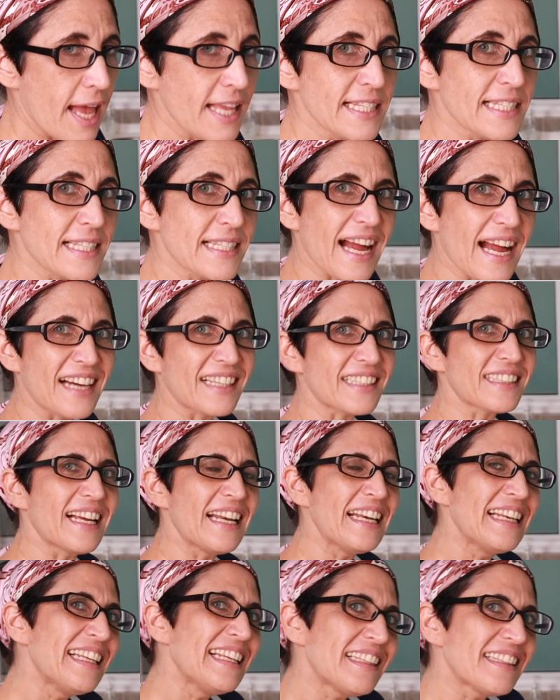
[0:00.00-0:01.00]
and start
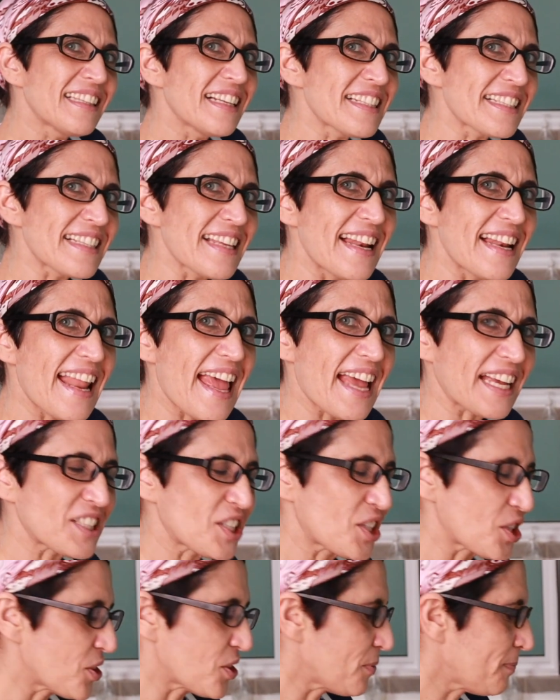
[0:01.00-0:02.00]
a little
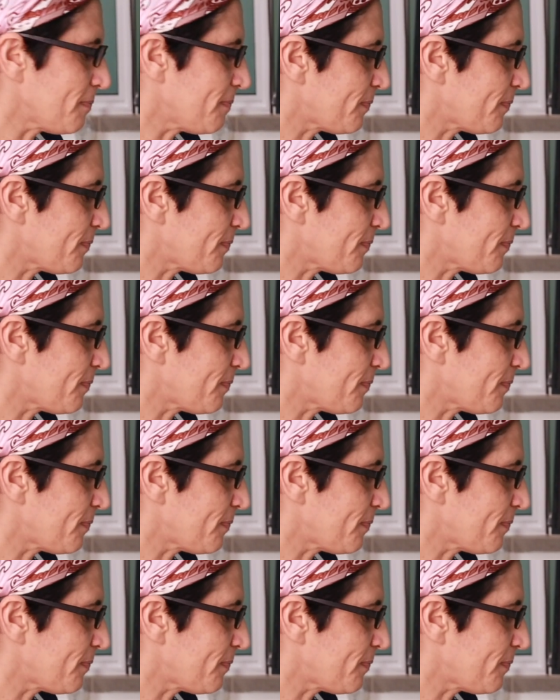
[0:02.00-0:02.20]
selection.